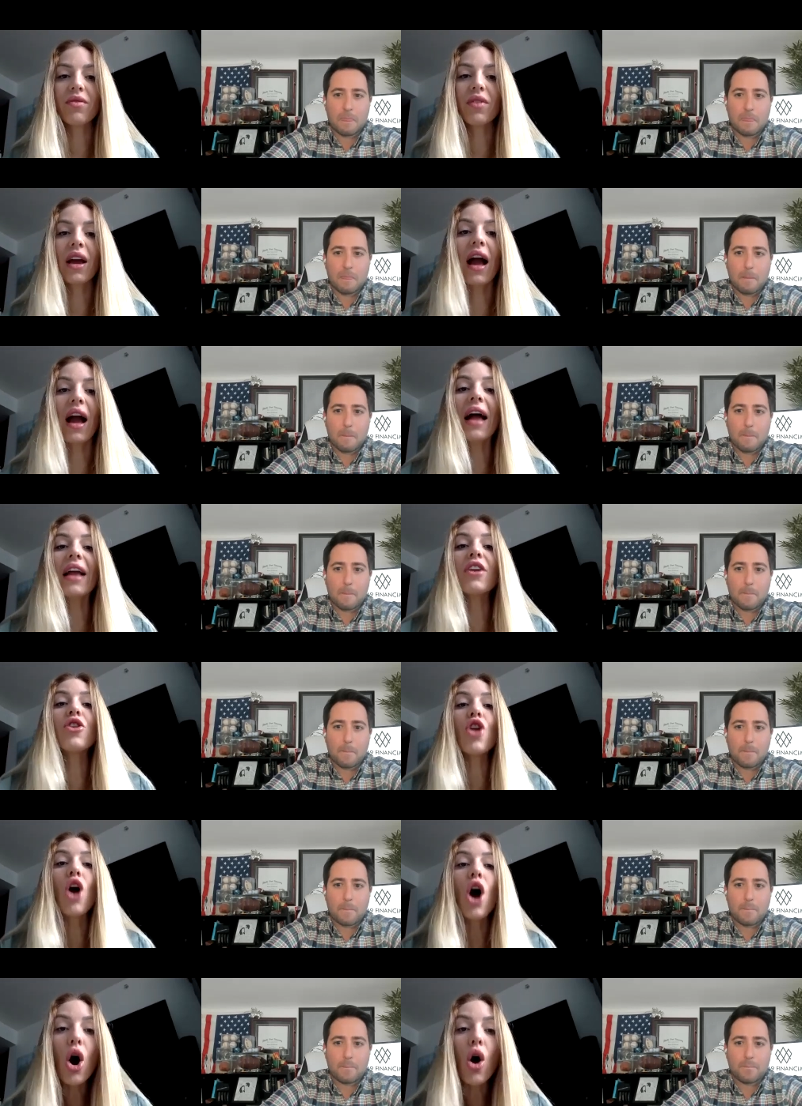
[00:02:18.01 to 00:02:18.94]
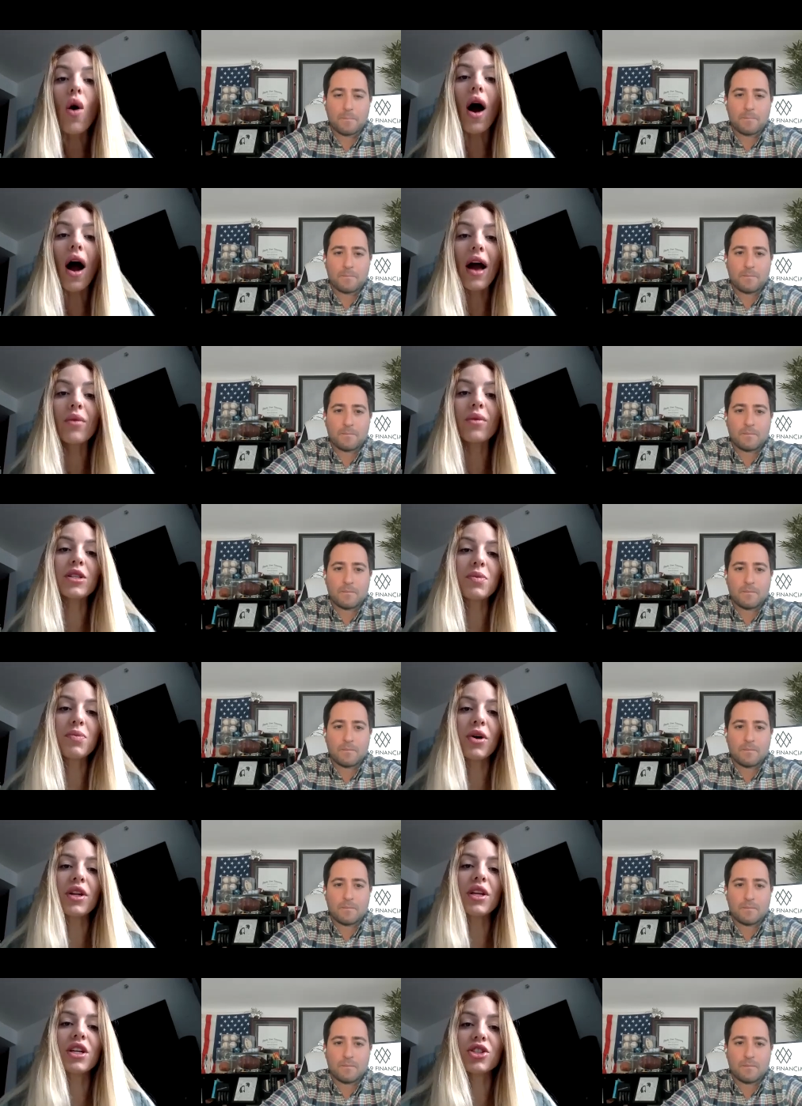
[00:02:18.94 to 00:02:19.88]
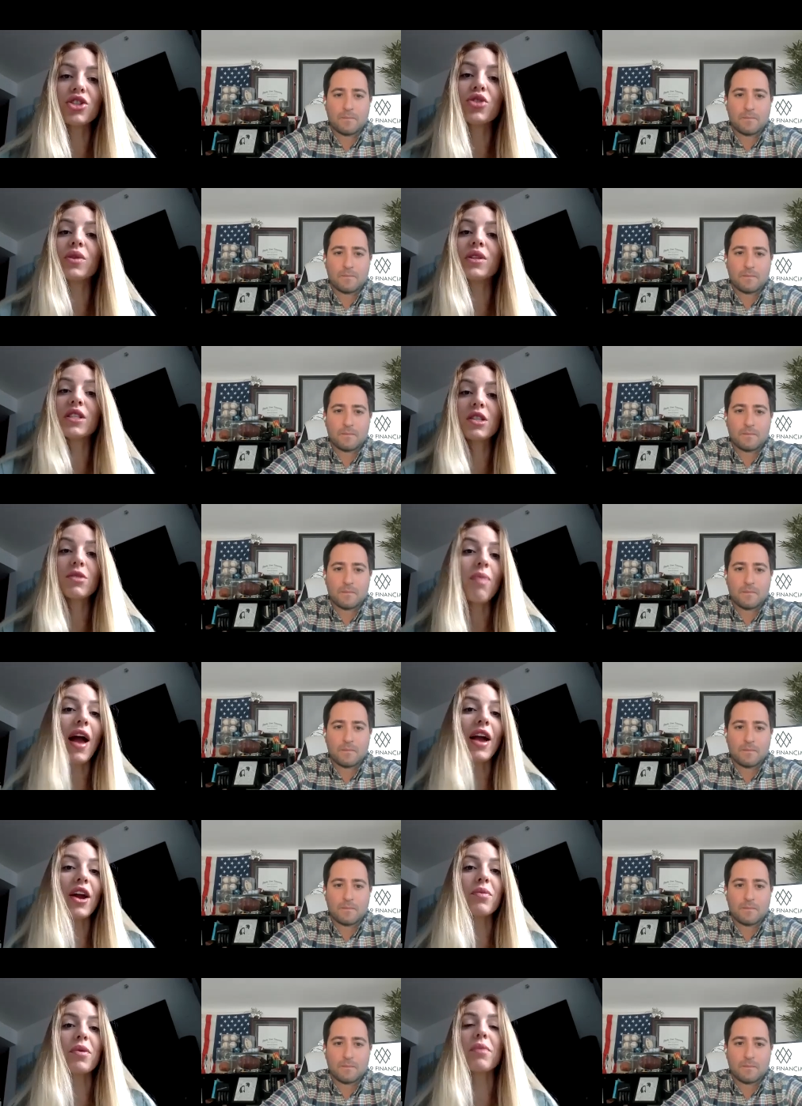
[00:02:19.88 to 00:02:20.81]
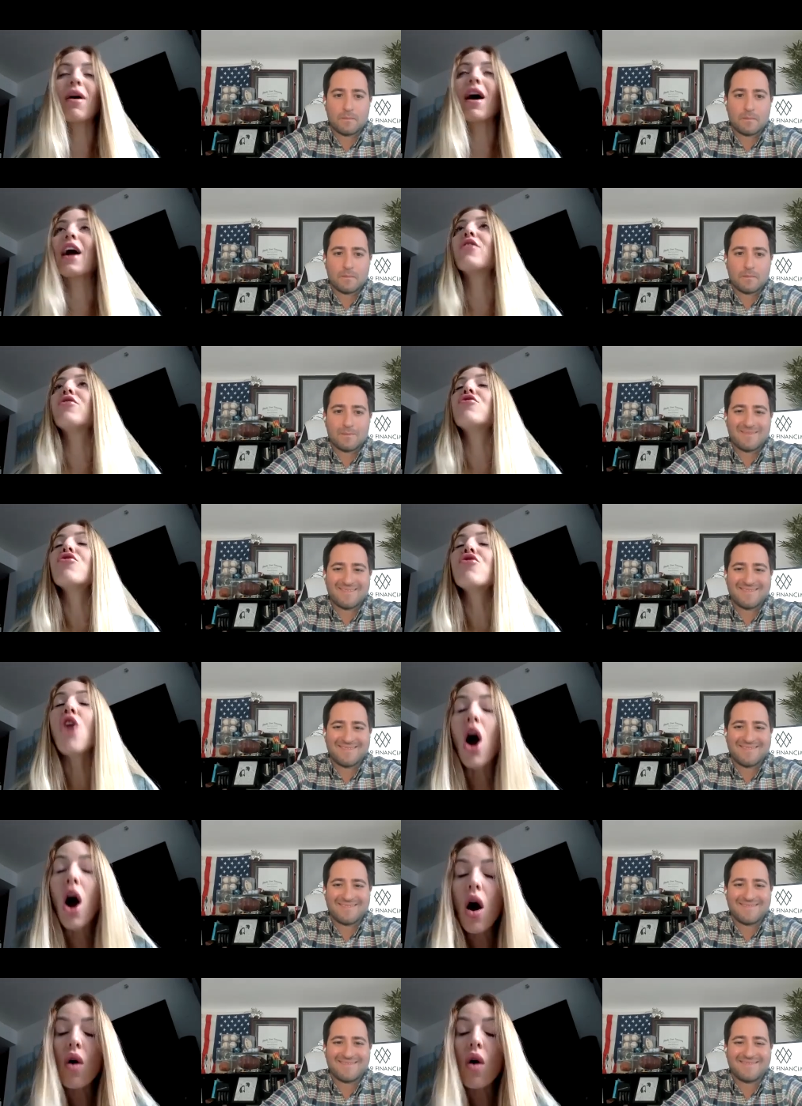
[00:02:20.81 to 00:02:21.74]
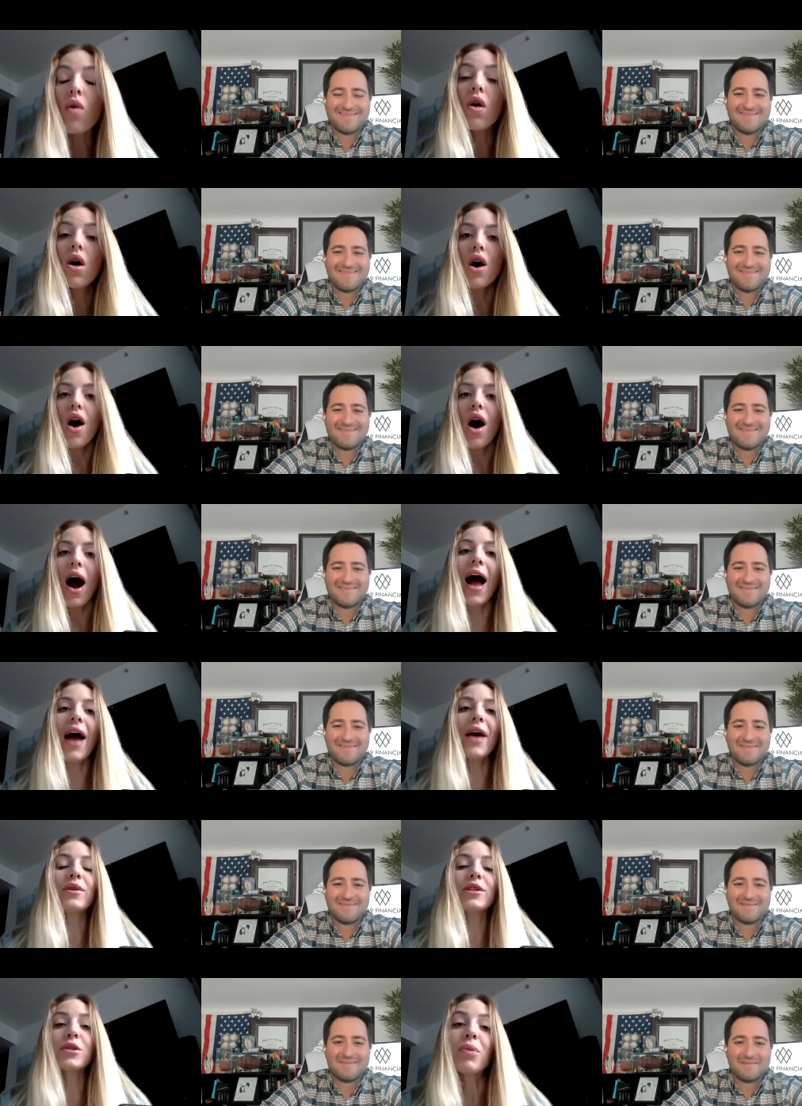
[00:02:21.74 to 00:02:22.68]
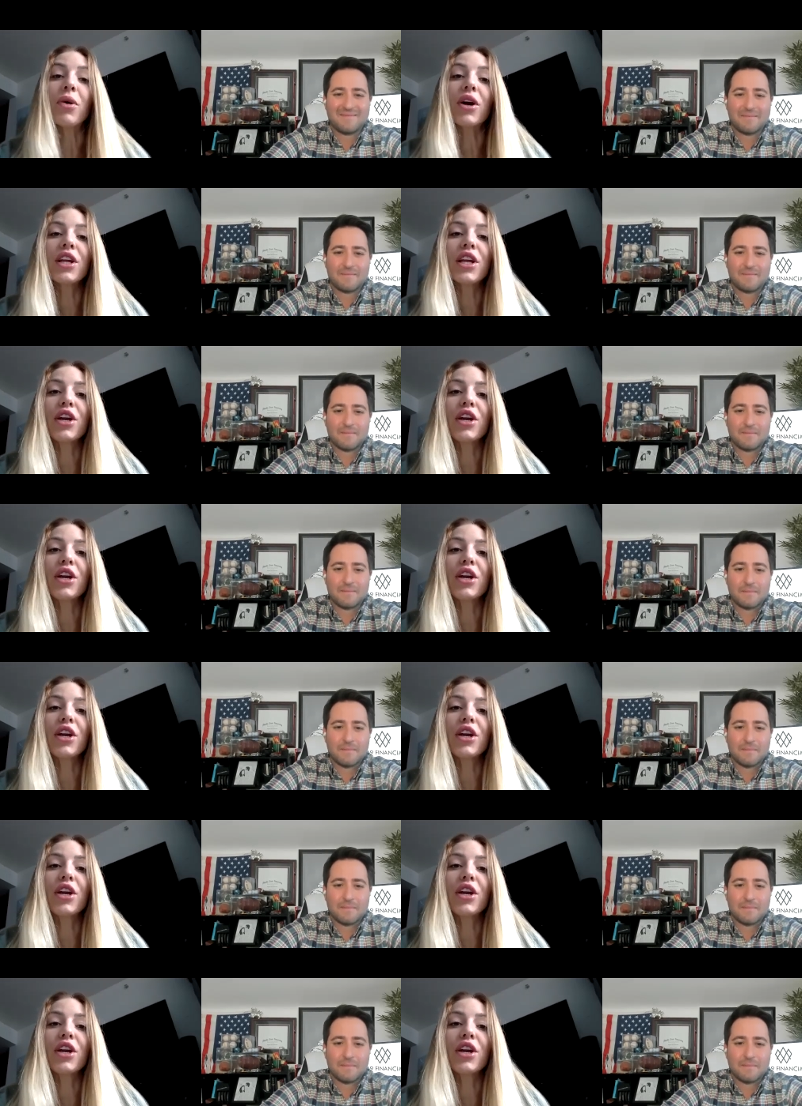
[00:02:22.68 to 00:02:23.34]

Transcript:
Speaker 1: Like, I know I was put here to inspire people. I know I was put here